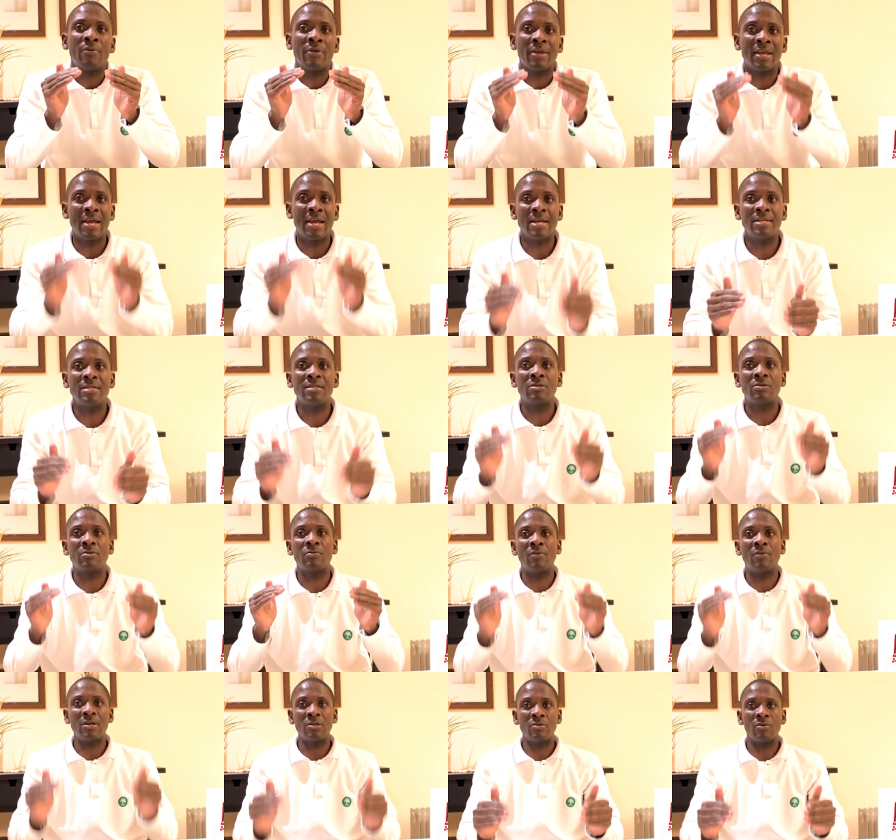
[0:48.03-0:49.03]
regarding to
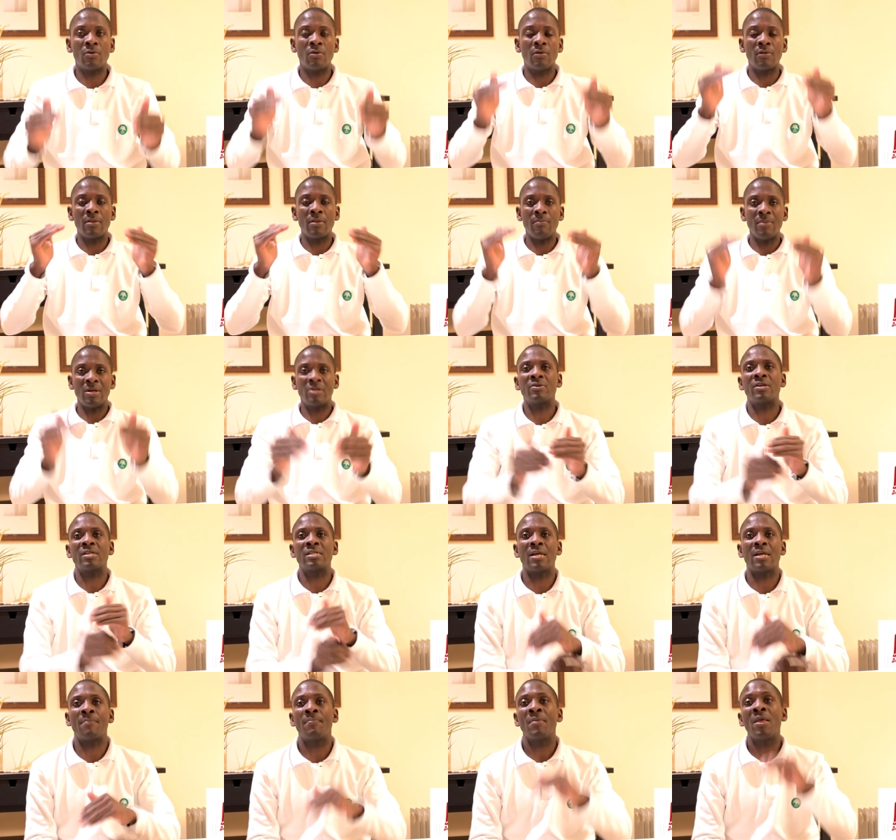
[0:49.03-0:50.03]
what you call the
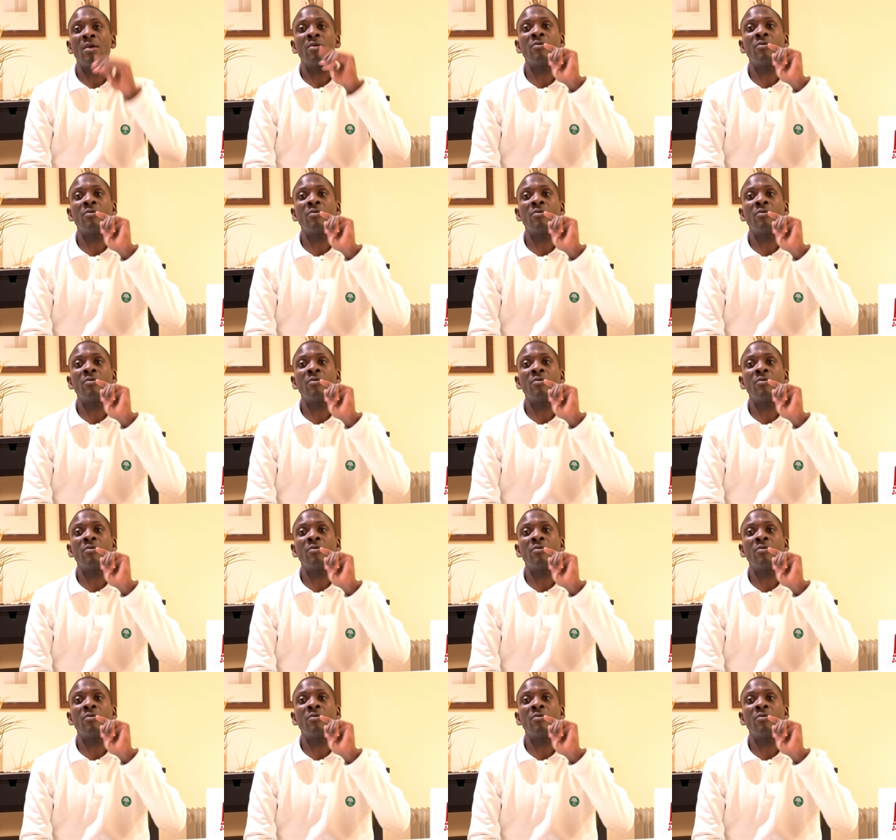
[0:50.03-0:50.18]
metrash app.